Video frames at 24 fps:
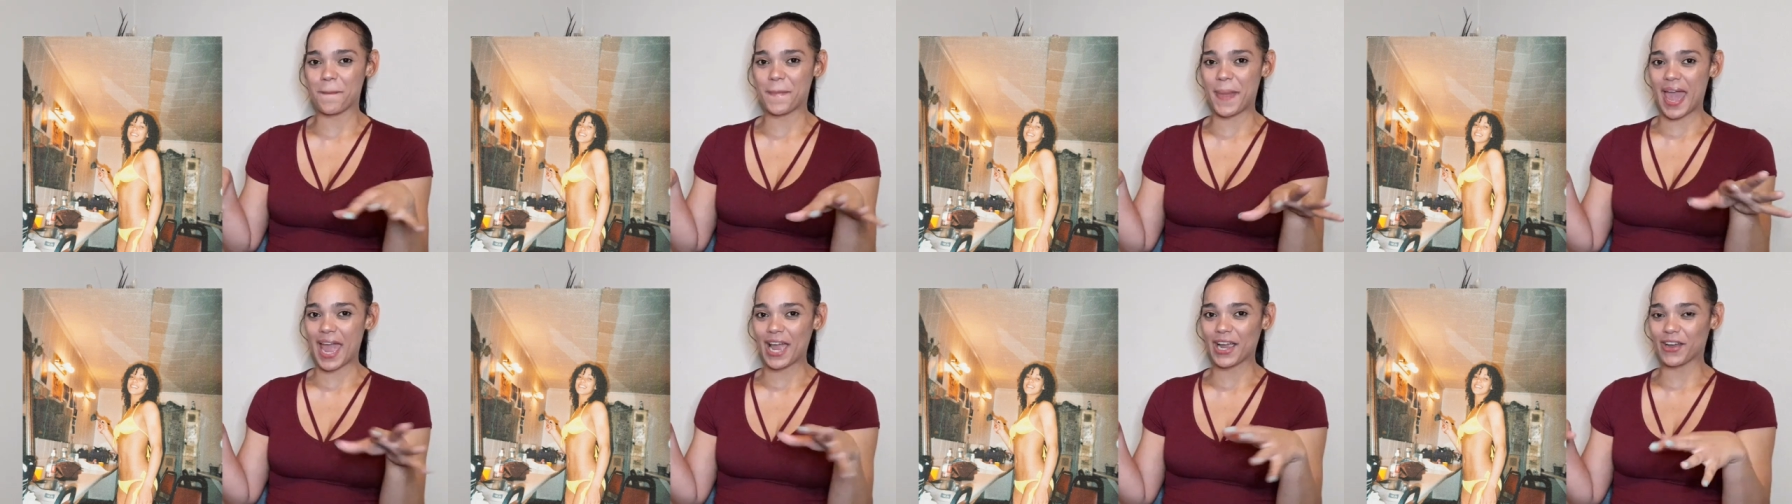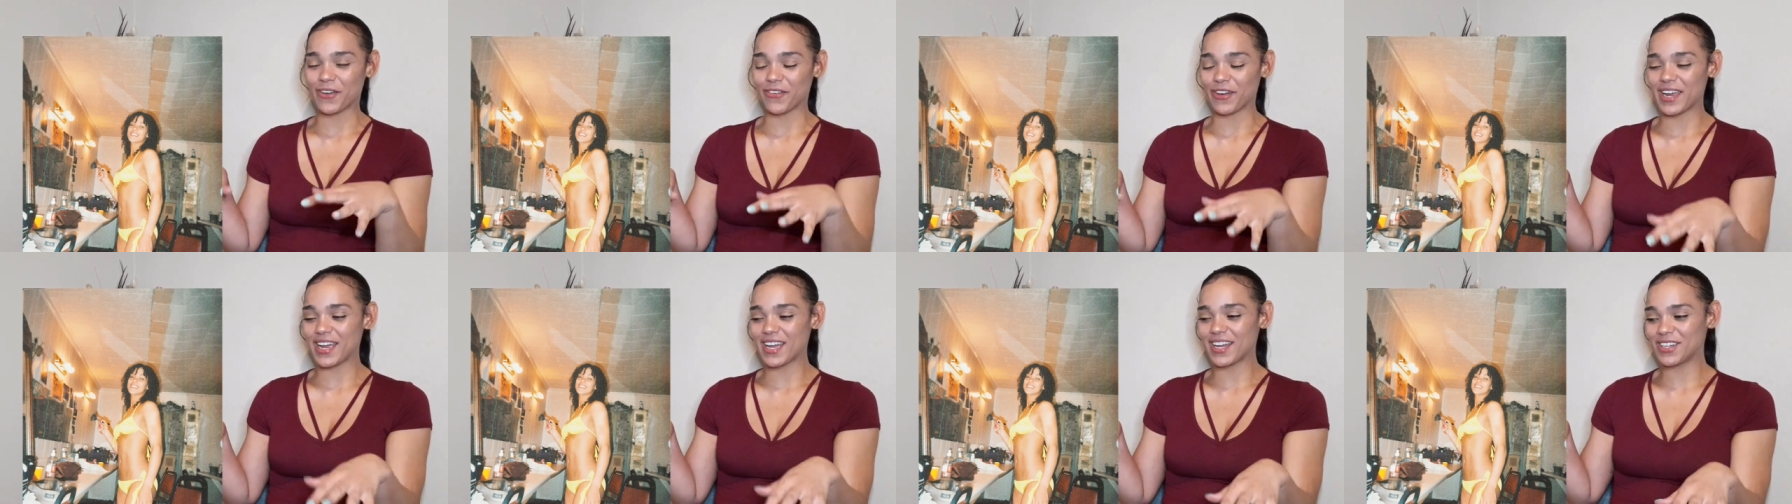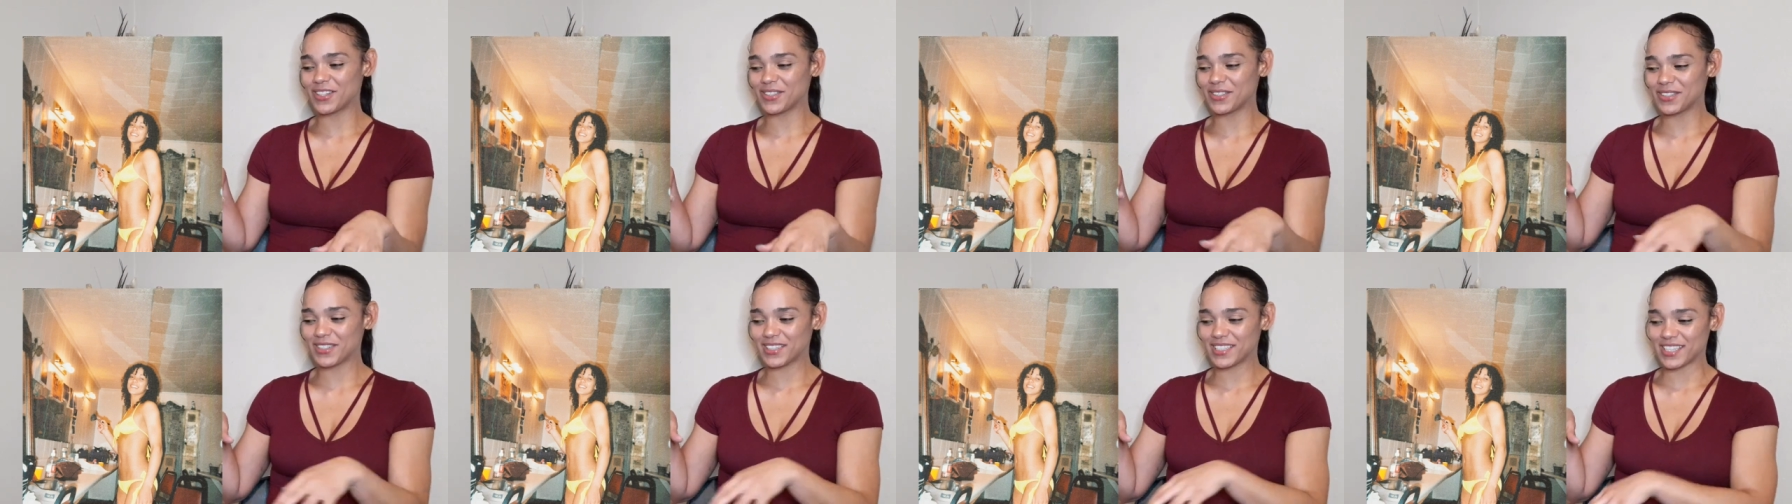
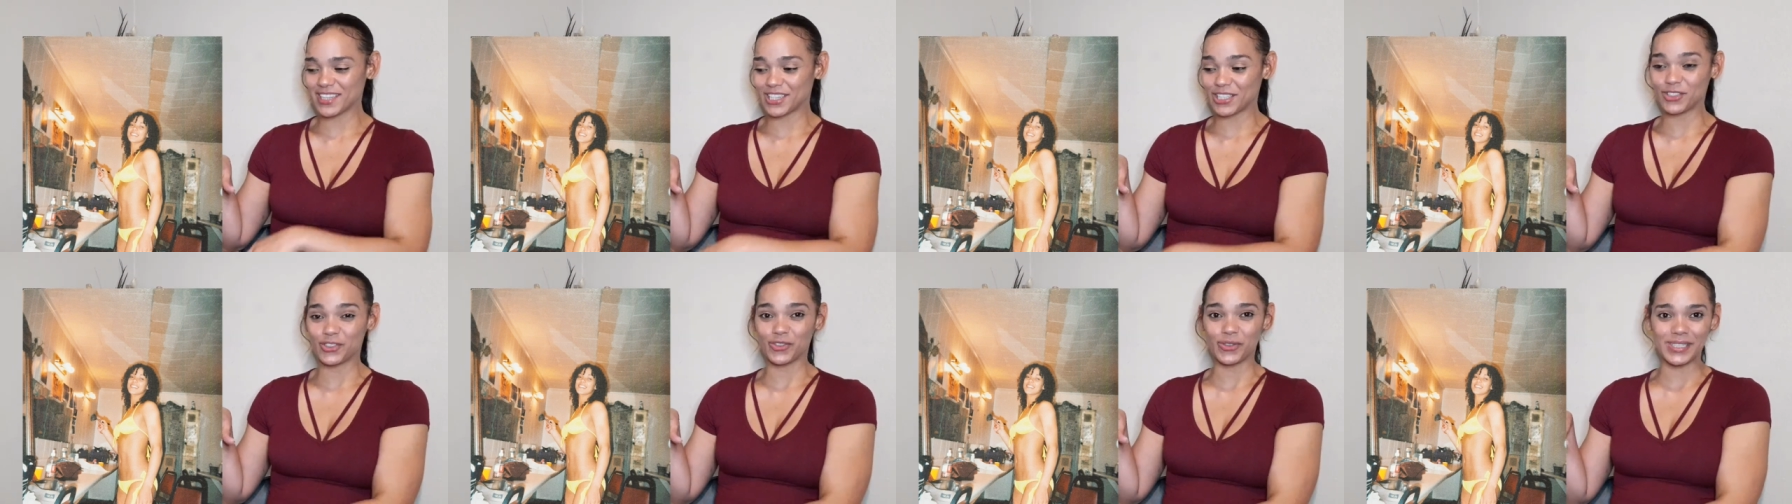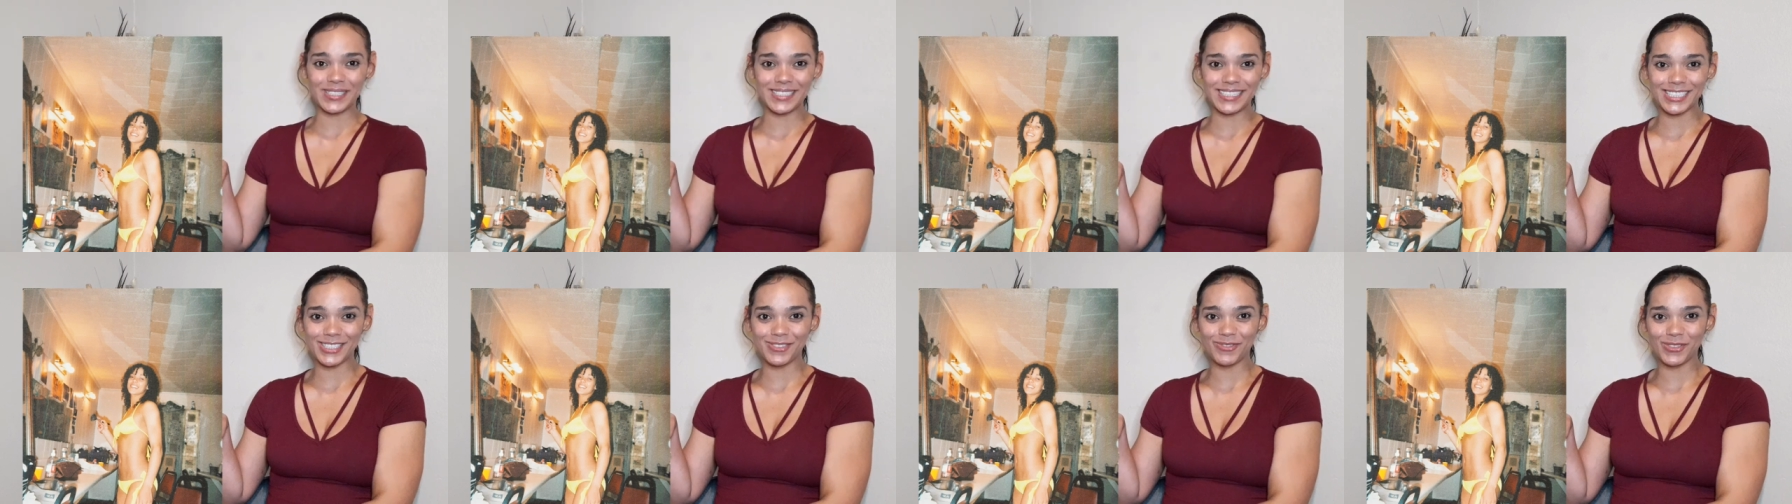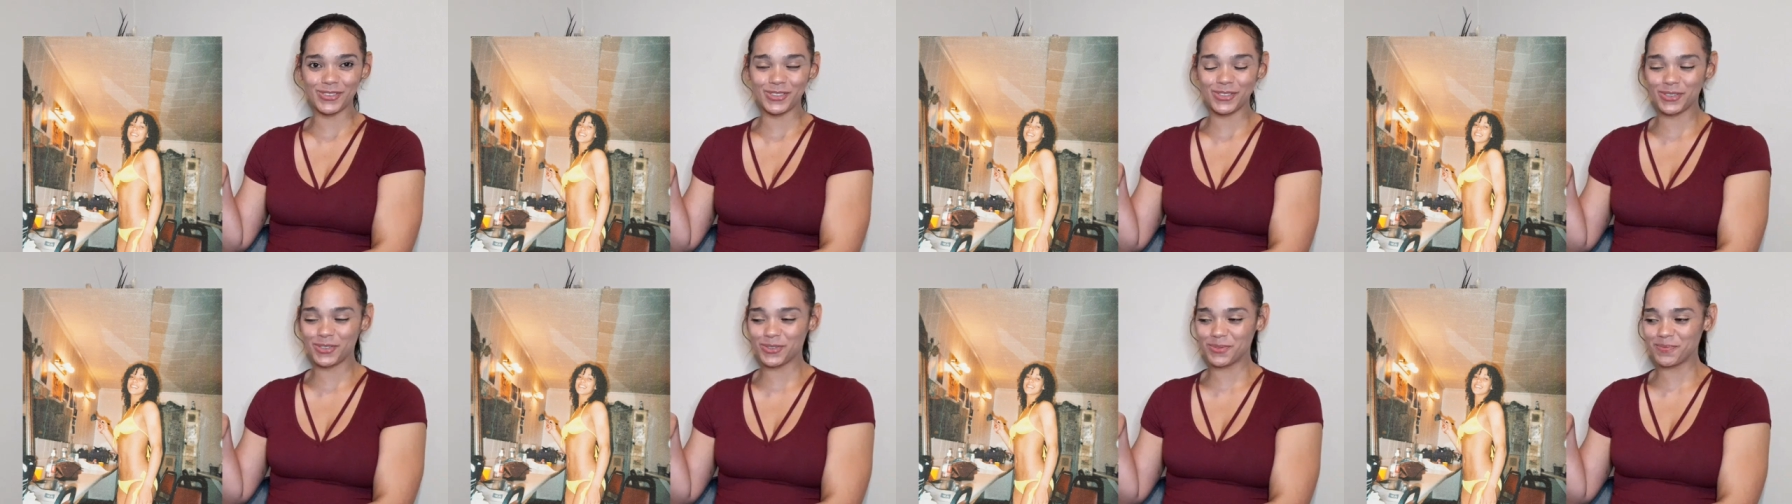background, the dressing
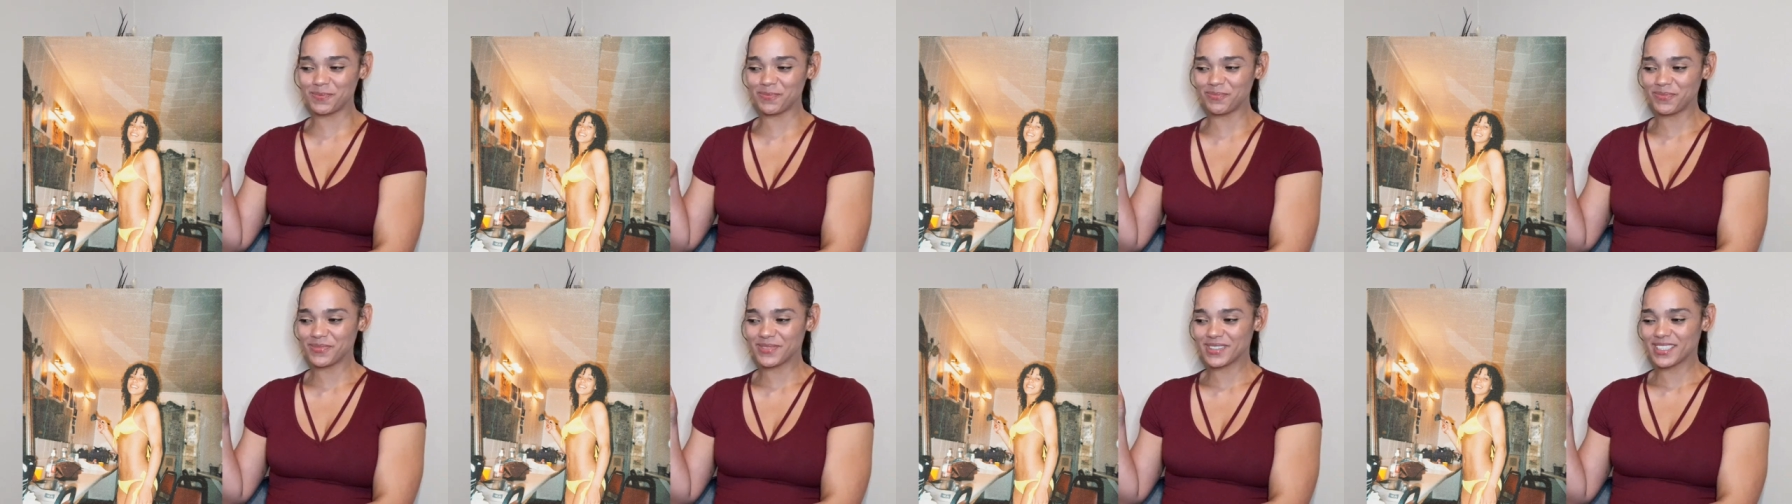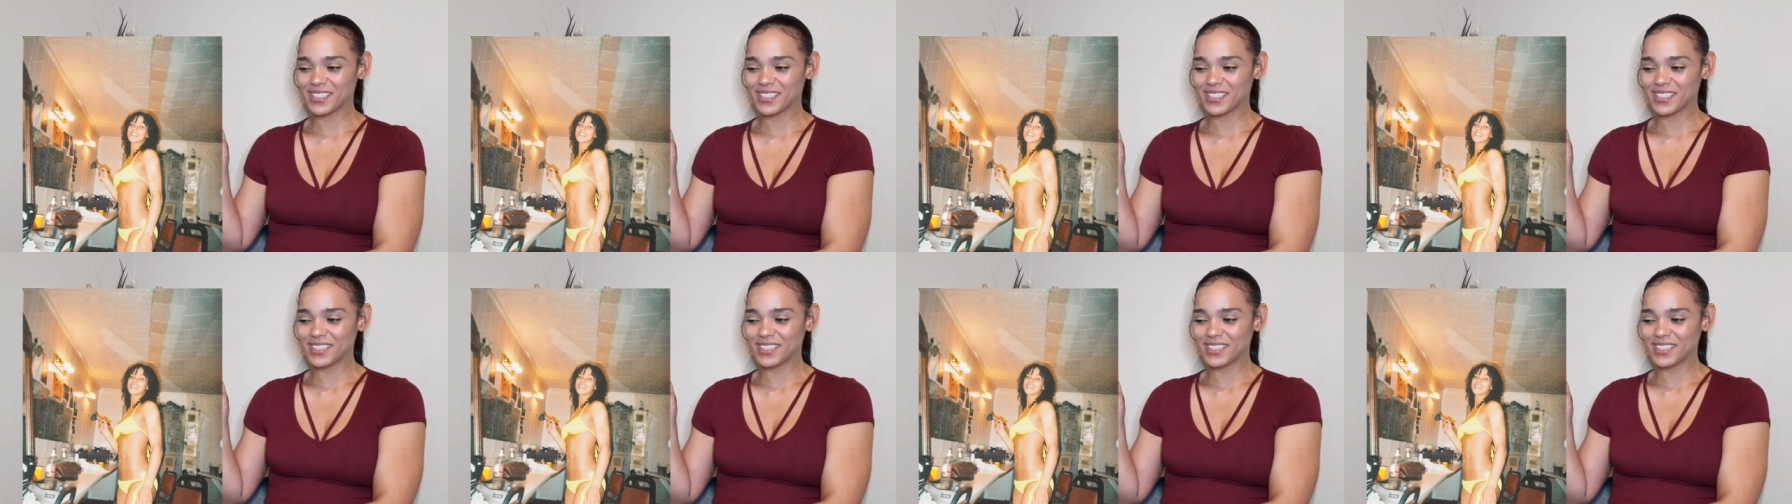room.